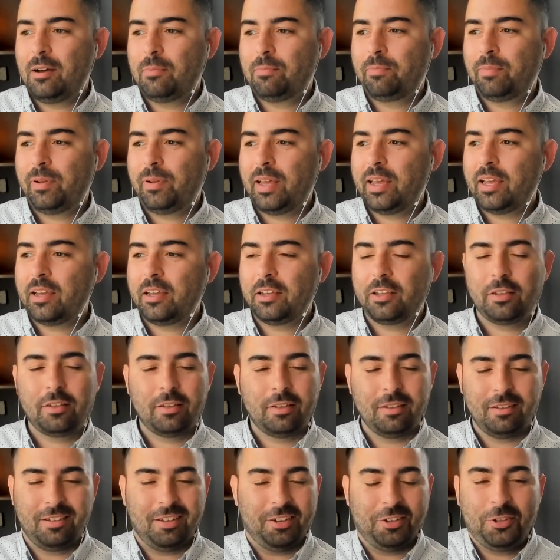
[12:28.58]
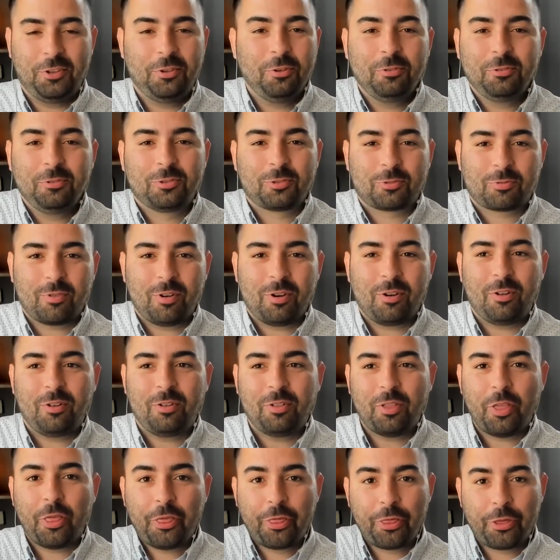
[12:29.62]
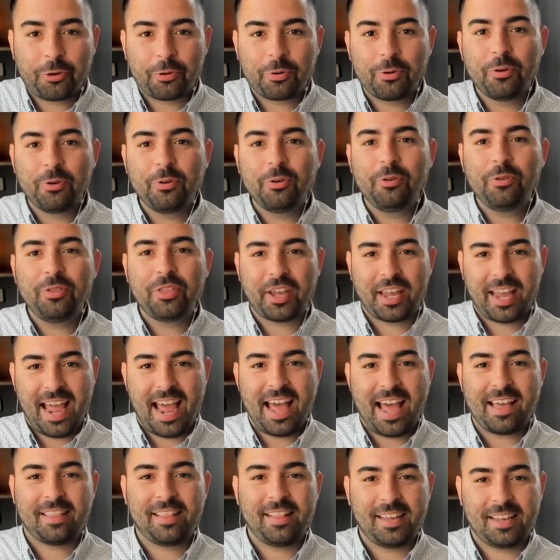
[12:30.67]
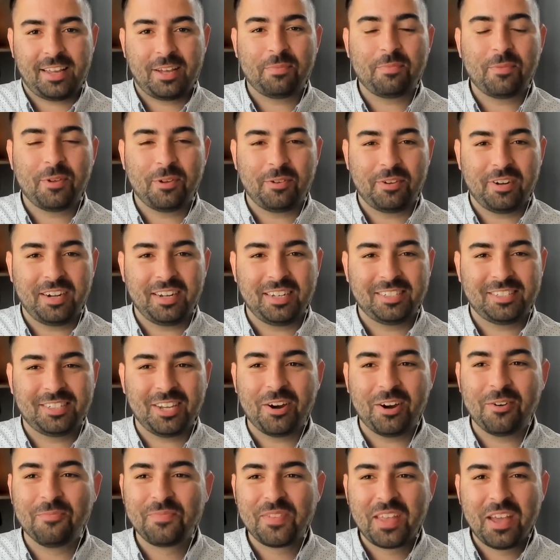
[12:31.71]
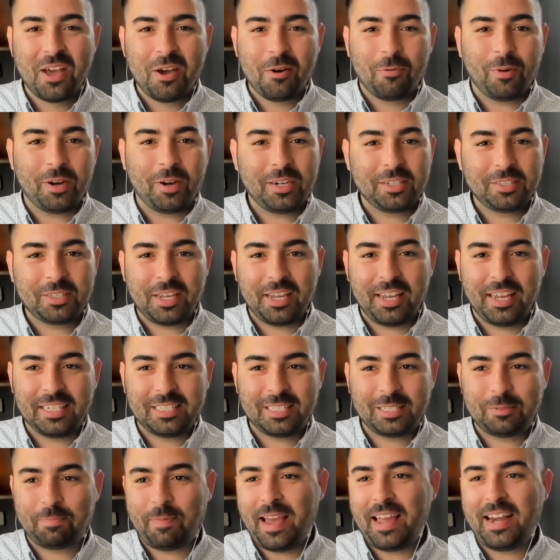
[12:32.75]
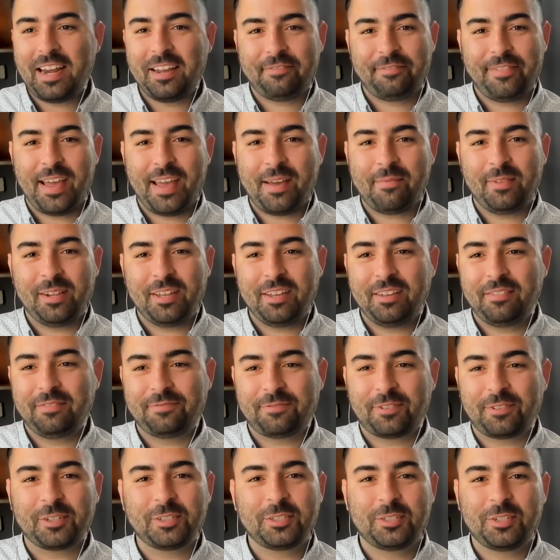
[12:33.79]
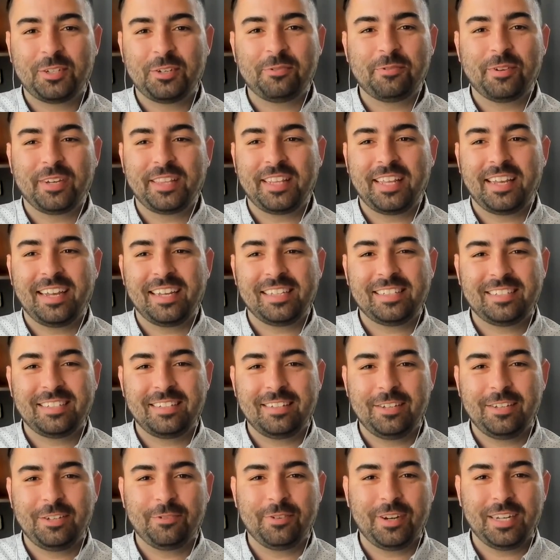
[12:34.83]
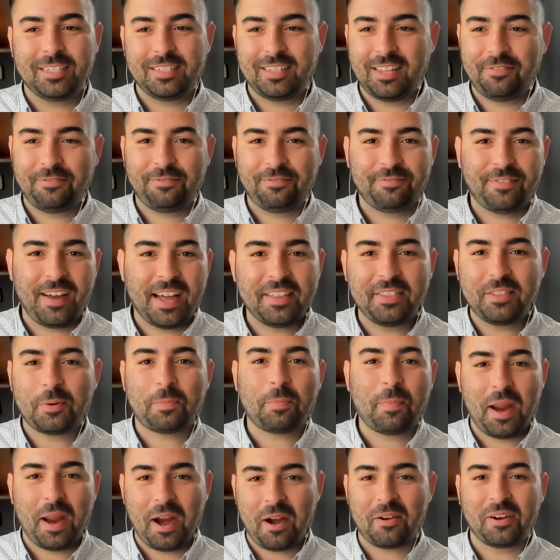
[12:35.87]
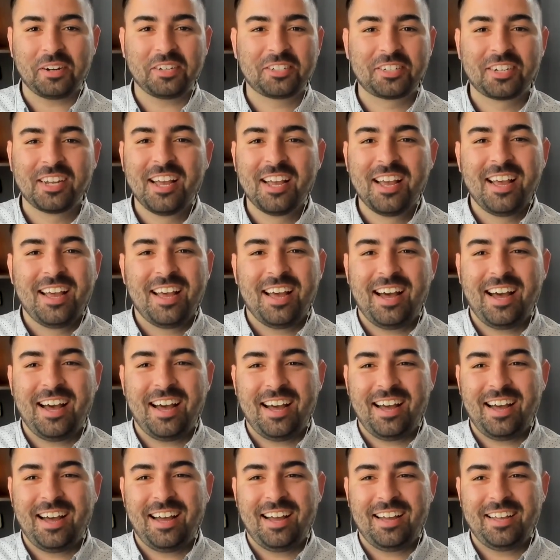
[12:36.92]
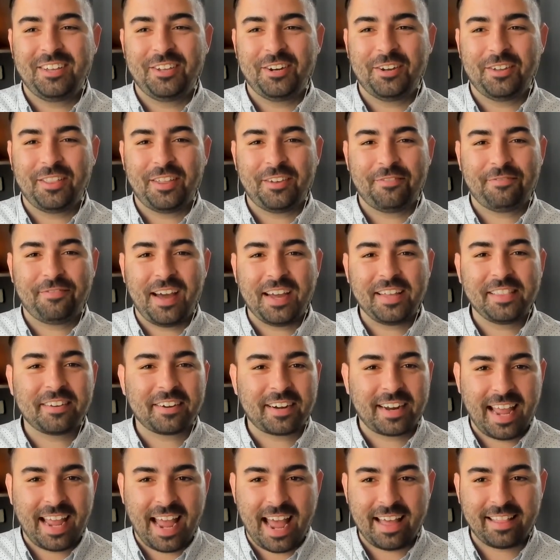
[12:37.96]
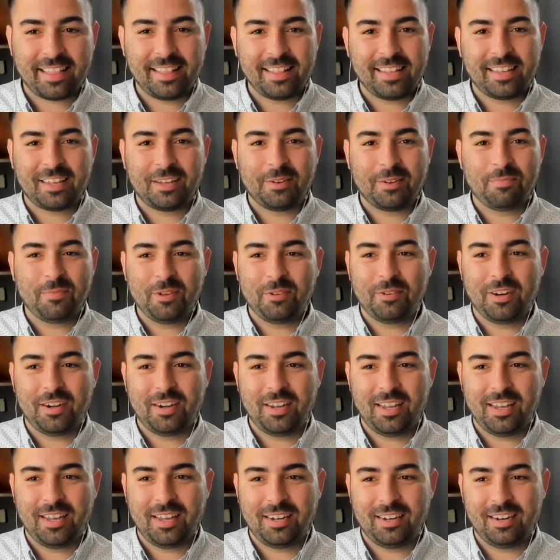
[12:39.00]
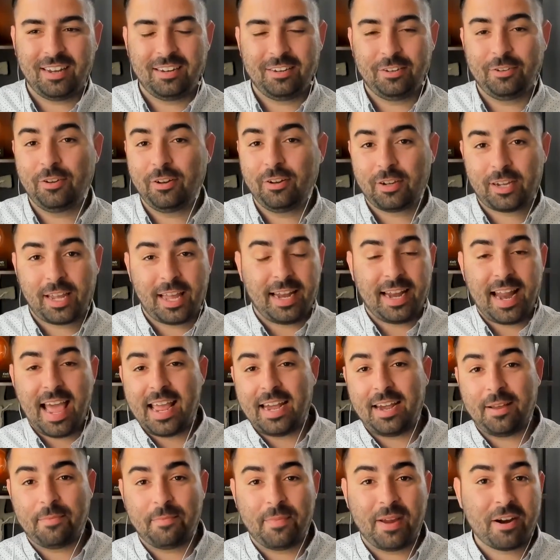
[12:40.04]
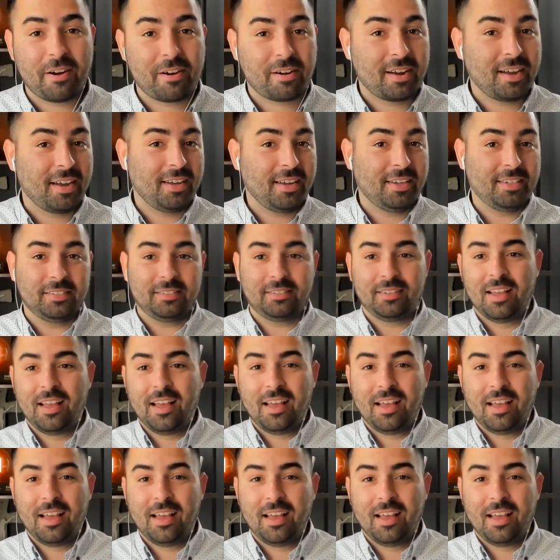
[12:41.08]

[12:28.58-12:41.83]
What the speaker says: play a huge role through the Catholic community. So, what does a Hispanic family first do when they get to the U.S.? They find their parish. They find their Catholic community, and you look at Latin America as